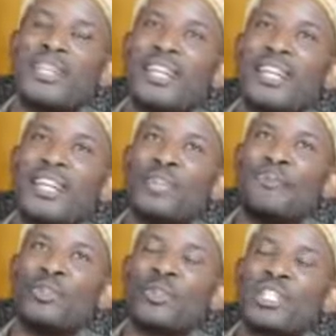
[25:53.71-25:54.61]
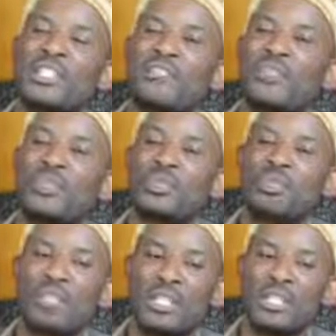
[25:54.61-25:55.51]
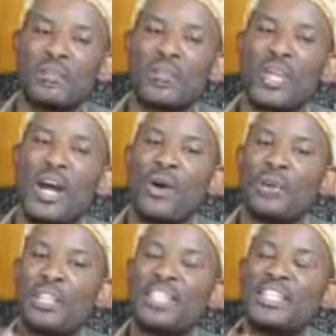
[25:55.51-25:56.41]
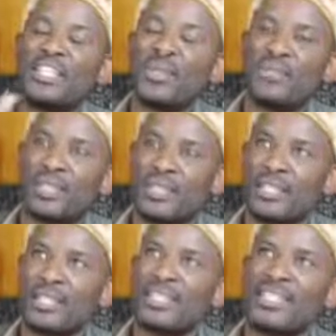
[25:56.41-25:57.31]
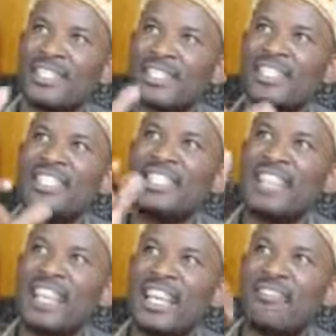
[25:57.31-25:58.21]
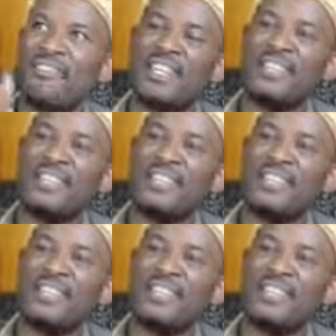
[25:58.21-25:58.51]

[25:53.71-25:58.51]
it was revealed to me how King James 1611